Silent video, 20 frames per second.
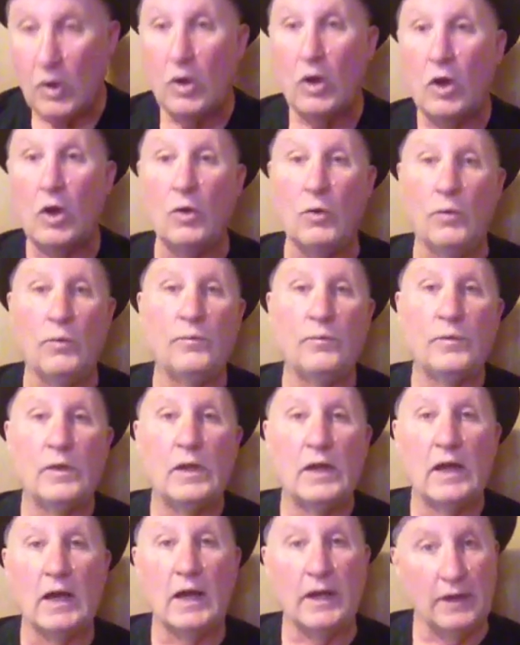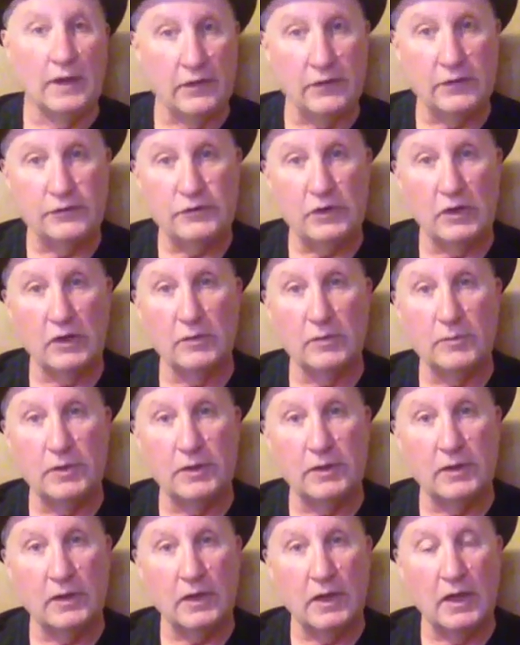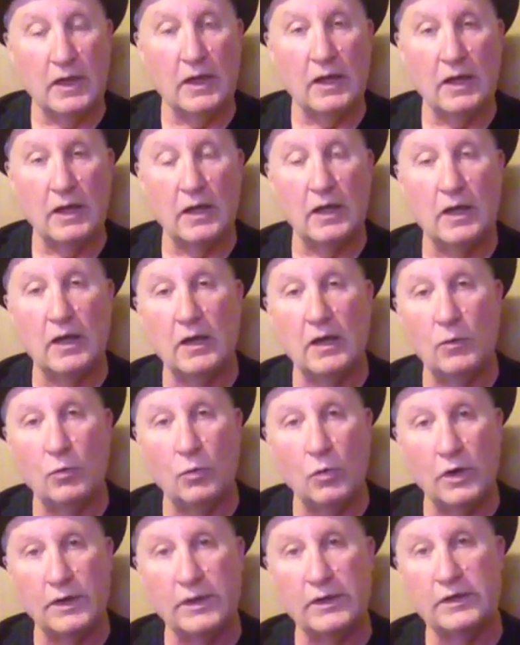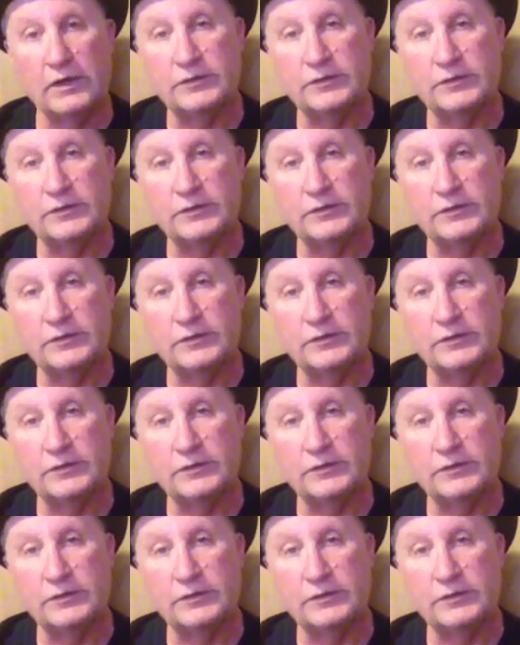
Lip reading: Oh, another gentleman wanted